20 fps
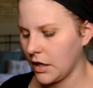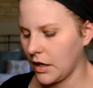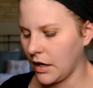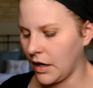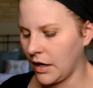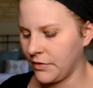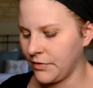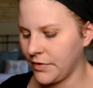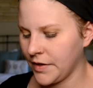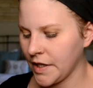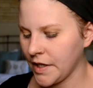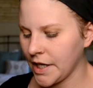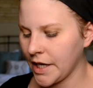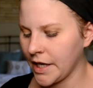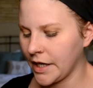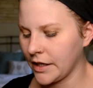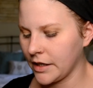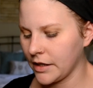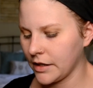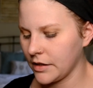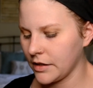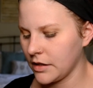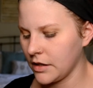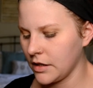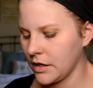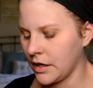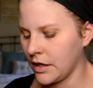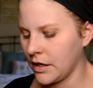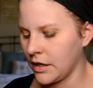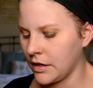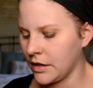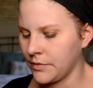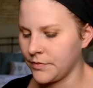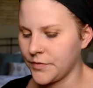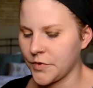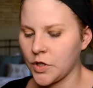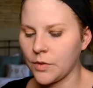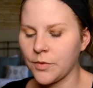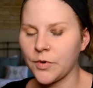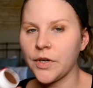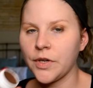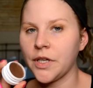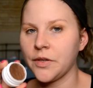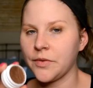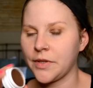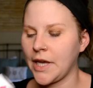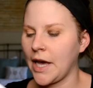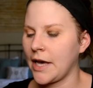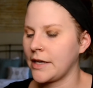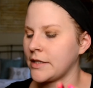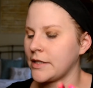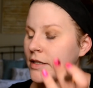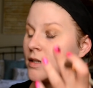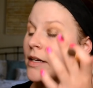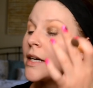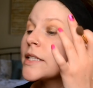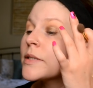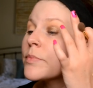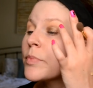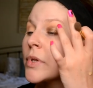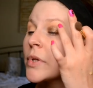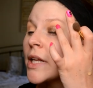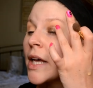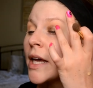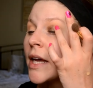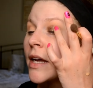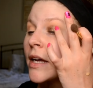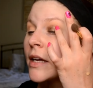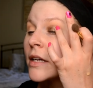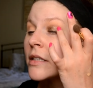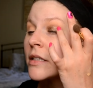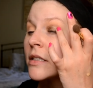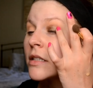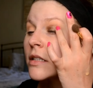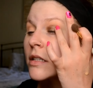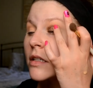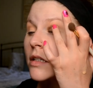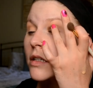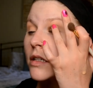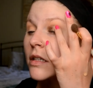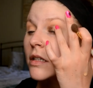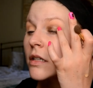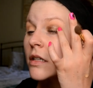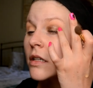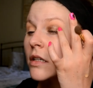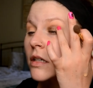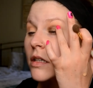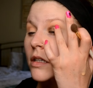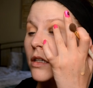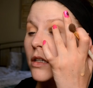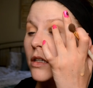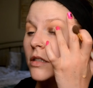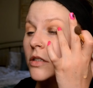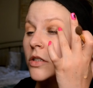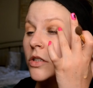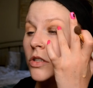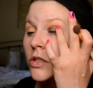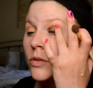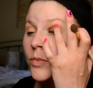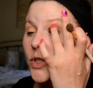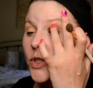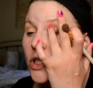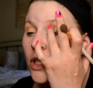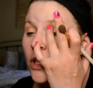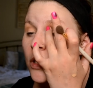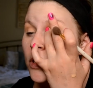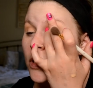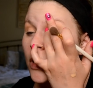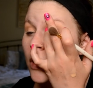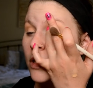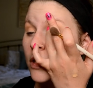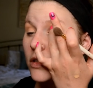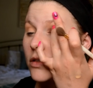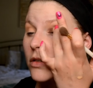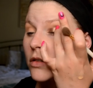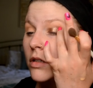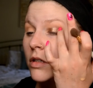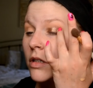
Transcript: I feel like, um, so I'm going in with Kathleen Light's Blaze Super Chalk Shadow.